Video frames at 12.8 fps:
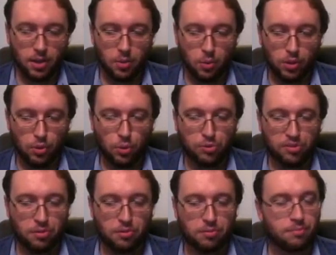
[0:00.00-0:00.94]
We
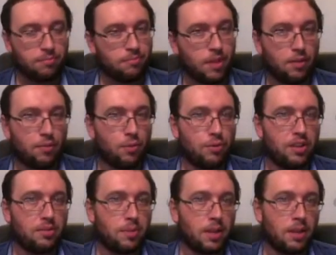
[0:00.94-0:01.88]
also, therefore, need
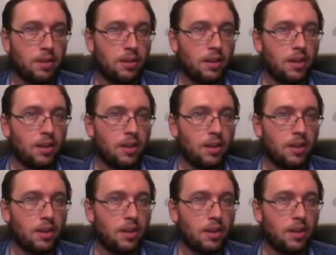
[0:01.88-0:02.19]
to be